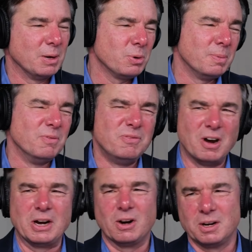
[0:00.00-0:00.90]
That would have been
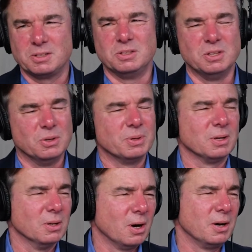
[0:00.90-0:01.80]
very hard to do in
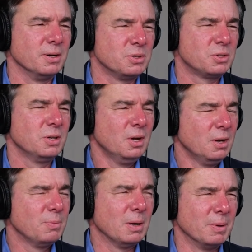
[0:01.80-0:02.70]
a large
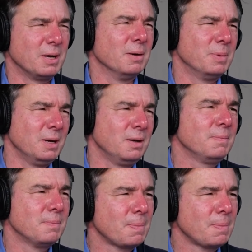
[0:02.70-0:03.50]
public company.